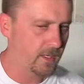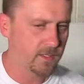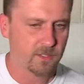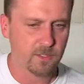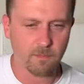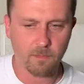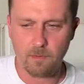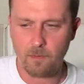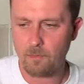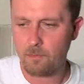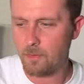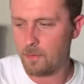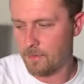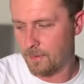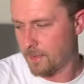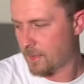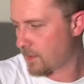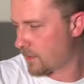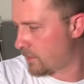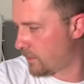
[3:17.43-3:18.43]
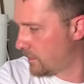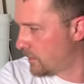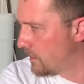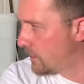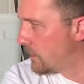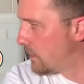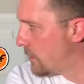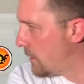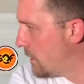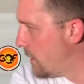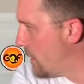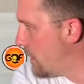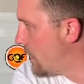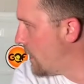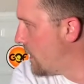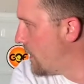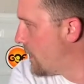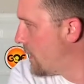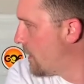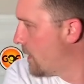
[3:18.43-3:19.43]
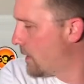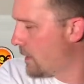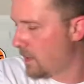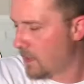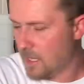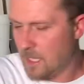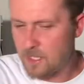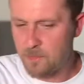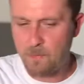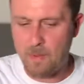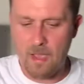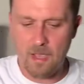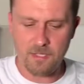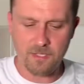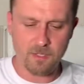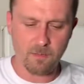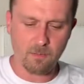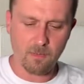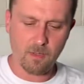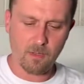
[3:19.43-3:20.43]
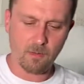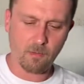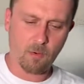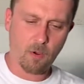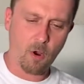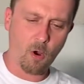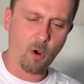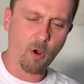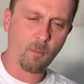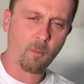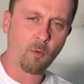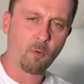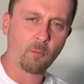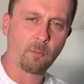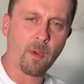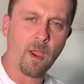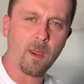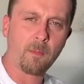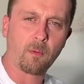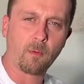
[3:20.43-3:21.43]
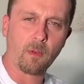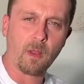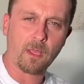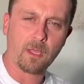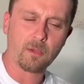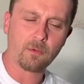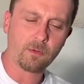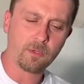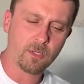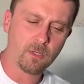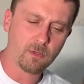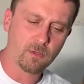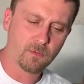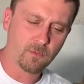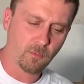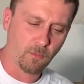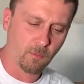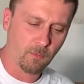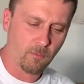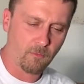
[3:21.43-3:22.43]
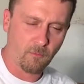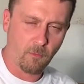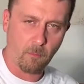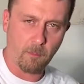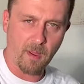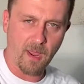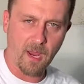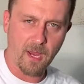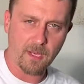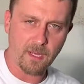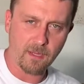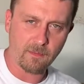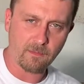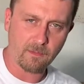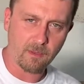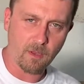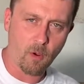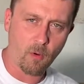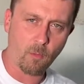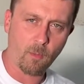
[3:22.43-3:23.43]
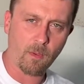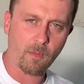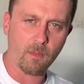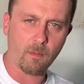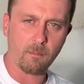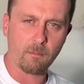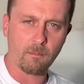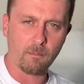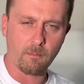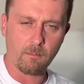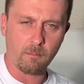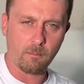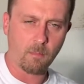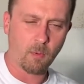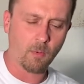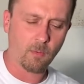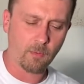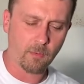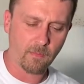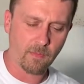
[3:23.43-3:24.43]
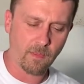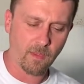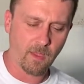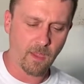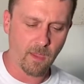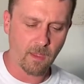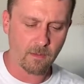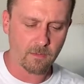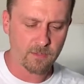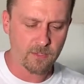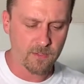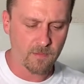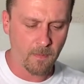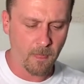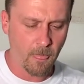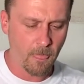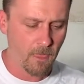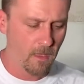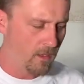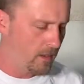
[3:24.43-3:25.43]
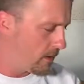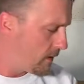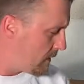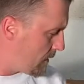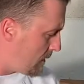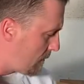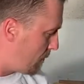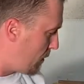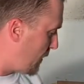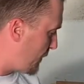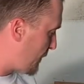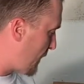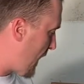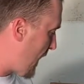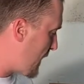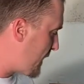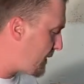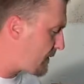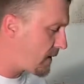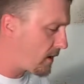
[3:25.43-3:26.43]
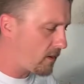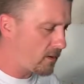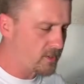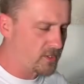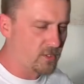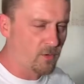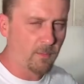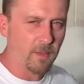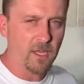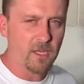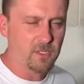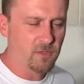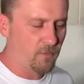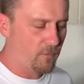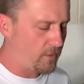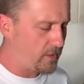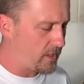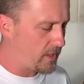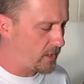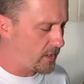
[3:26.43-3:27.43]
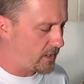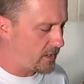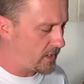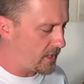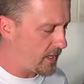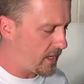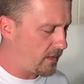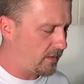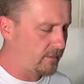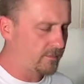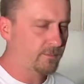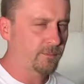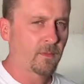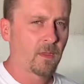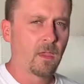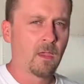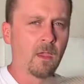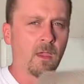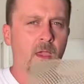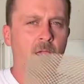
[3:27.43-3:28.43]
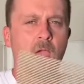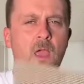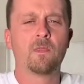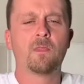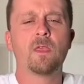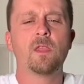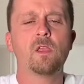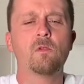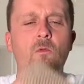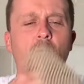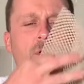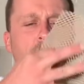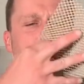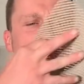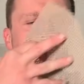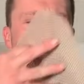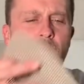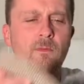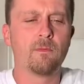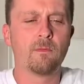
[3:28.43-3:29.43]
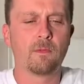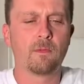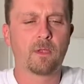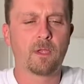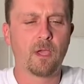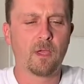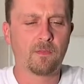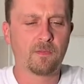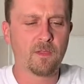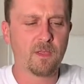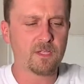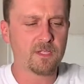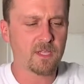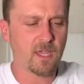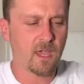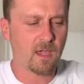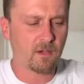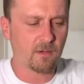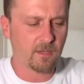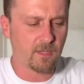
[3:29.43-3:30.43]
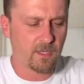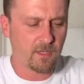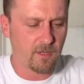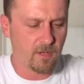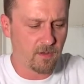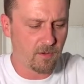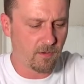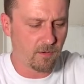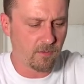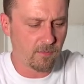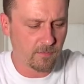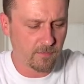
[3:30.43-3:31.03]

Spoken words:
some here a while ago, is buy some little cardboard paper like you would use for painting, go around the border of the house. Put that in there. It's going to be easier for you to clean it out. And then you want to cut this out in here